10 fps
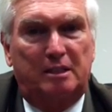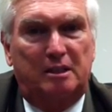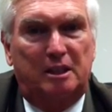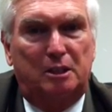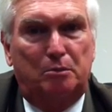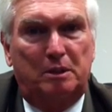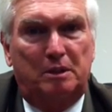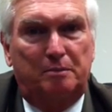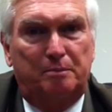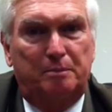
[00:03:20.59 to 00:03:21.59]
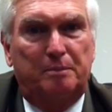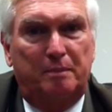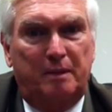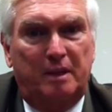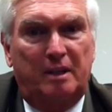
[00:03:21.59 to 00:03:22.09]
constituents.
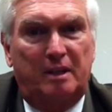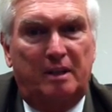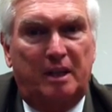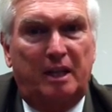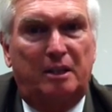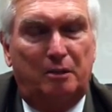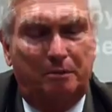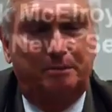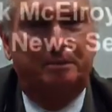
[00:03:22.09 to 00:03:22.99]
Thank you.